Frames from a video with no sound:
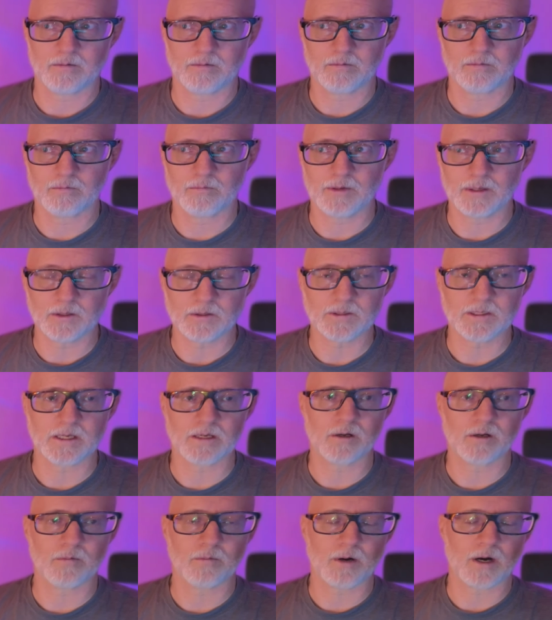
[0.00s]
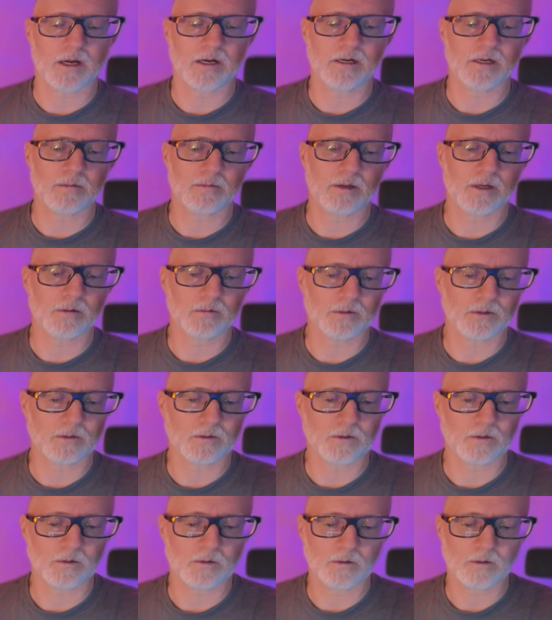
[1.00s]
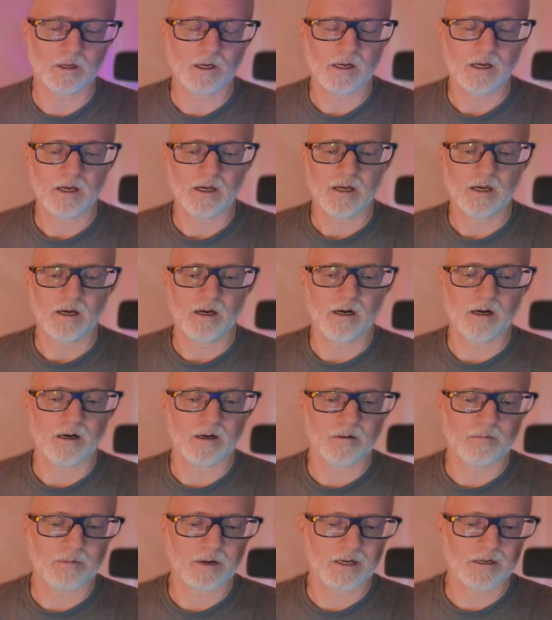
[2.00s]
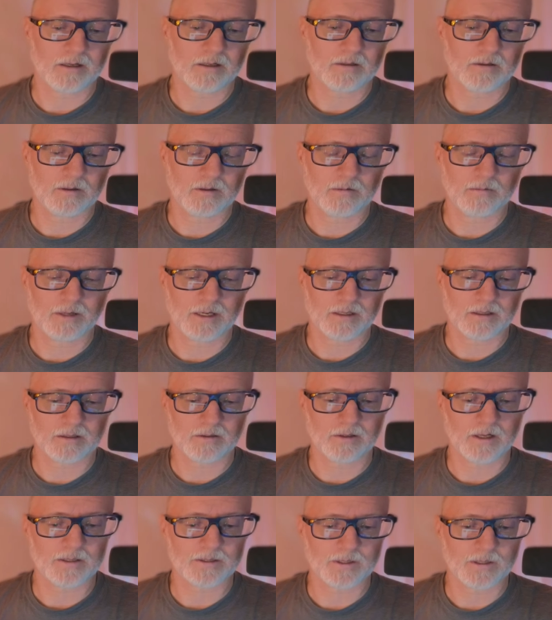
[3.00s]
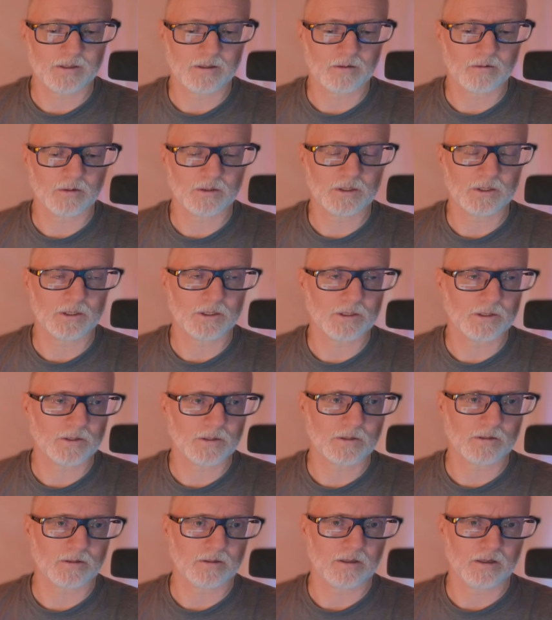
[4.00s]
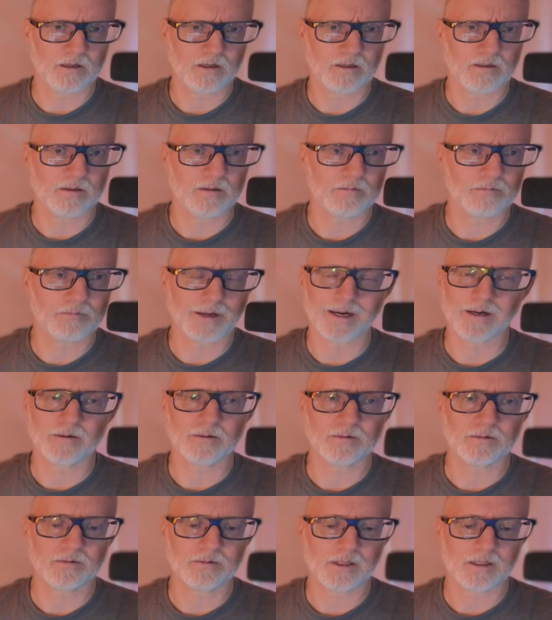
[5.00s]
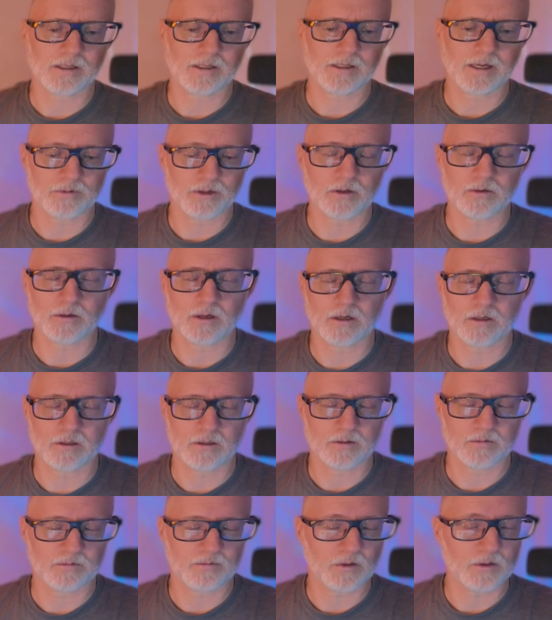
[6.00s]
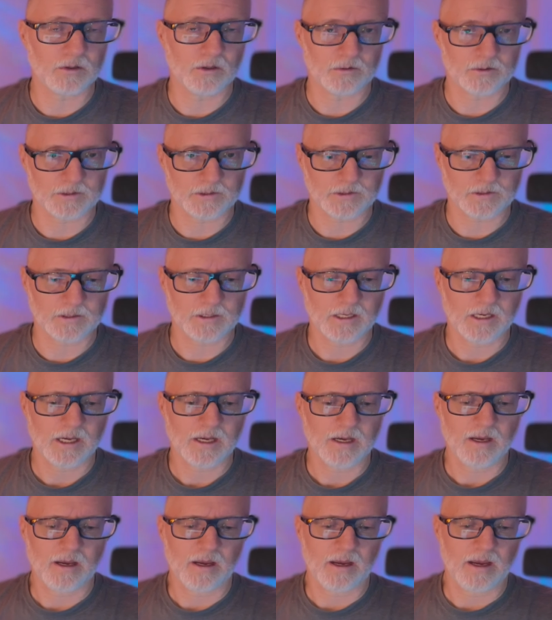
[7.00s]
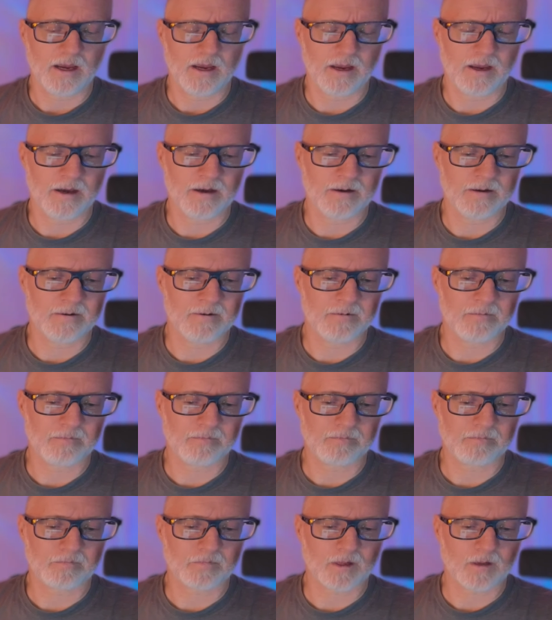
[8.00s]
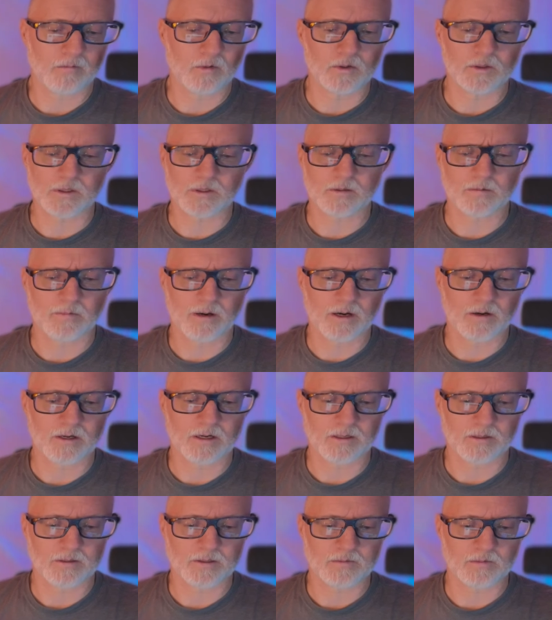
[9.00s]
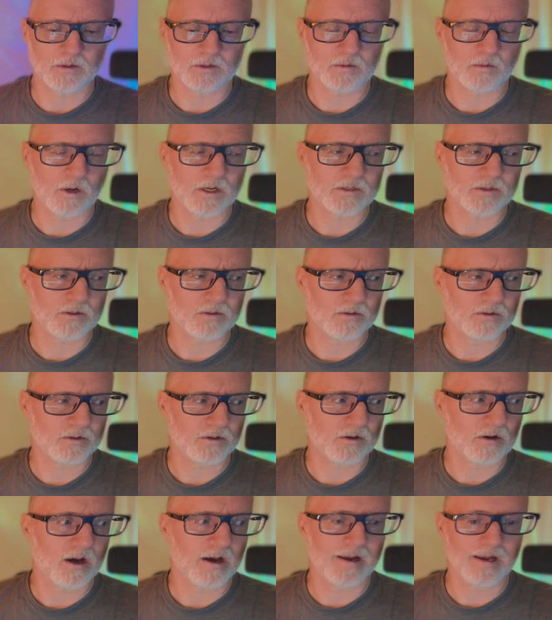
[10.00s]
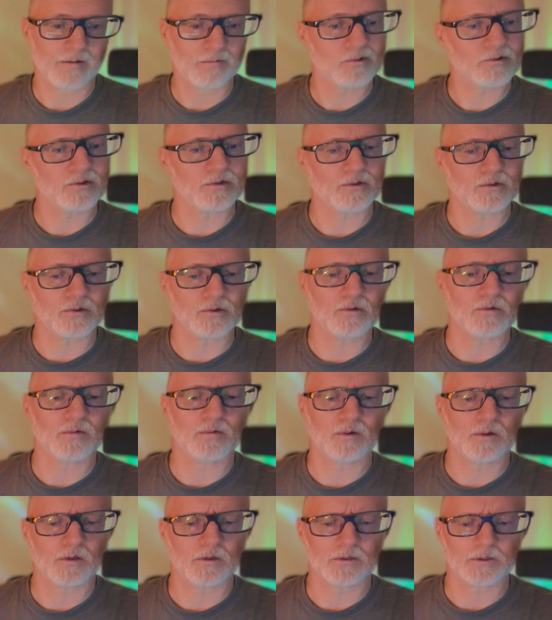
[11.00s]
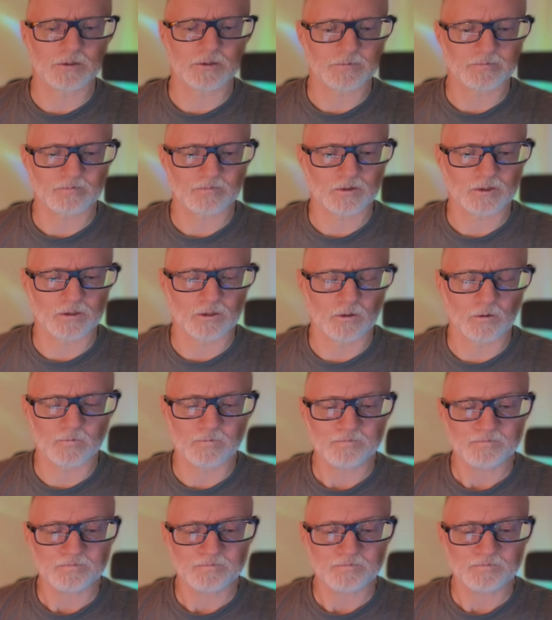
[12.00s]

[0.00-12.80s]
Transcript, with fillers: building your body to be able to do uh, Baddha Konasana, which is bound half load, full lotus. And most Americans, most Westerners are not able to do full lotus. So